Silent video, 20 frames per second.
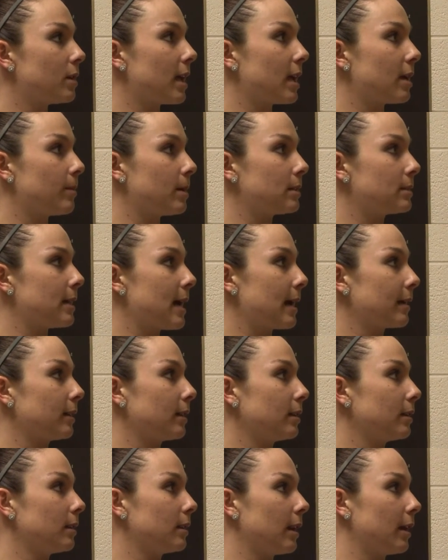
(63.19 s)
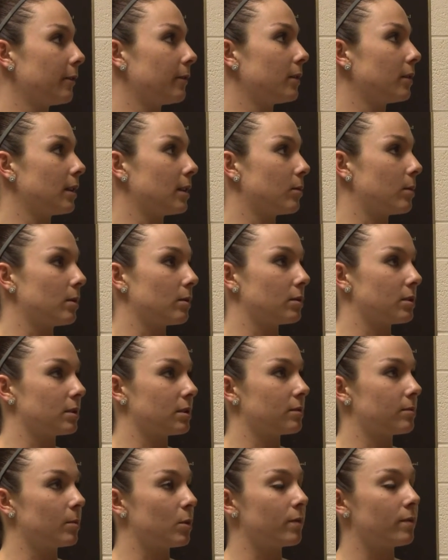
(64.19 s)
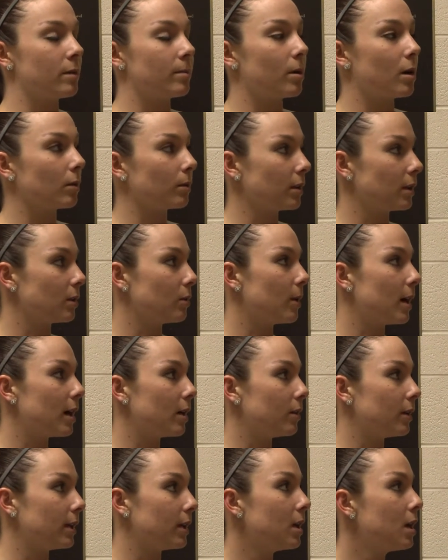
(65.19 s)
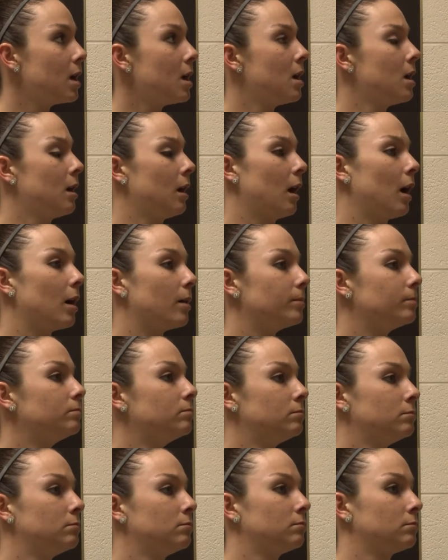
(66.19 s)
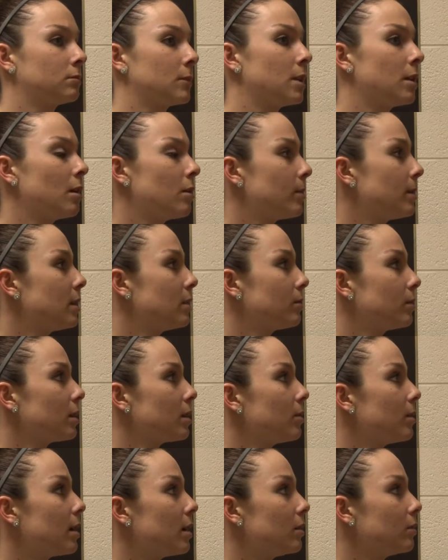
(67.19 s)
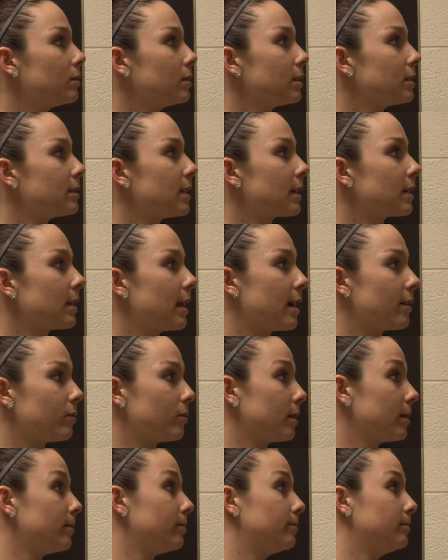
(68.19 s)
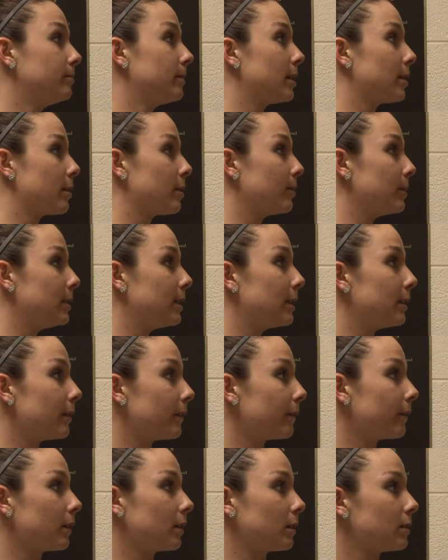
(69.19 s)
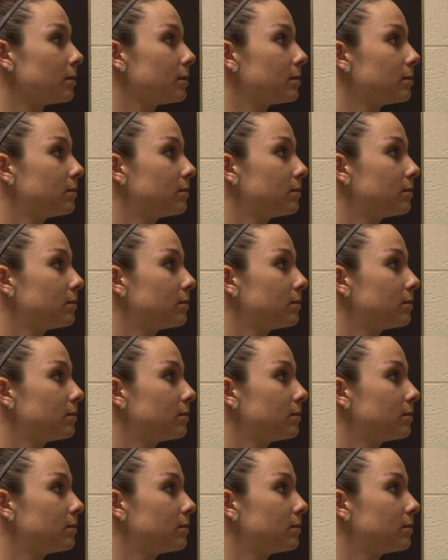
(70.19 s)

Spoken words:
You can't be stagnant. And I feel like we were just moving the ball really well. And I thought we did really well in the second half, better than we did in the first.